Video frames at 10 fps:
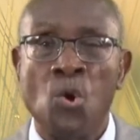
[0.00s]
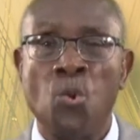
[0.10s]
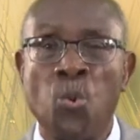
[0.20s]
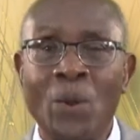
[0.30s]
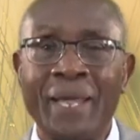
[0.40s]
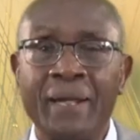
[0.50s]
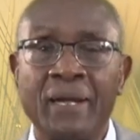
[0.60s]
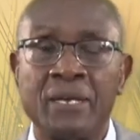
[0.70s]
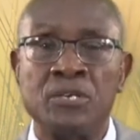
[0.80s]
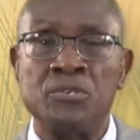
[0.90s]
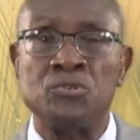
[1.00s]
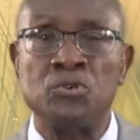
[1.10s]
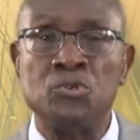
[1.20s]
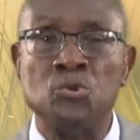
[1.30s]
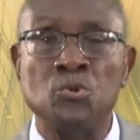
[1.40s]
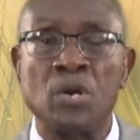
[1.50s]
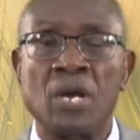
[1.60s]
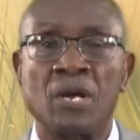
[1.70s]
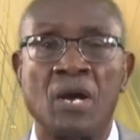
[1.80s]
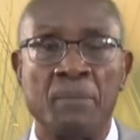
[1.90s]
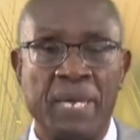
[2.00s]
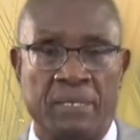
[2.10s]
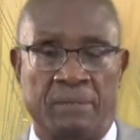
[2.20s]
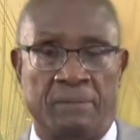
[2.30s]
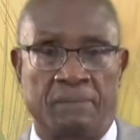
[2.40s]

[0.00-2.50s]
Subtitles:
Where do you come in?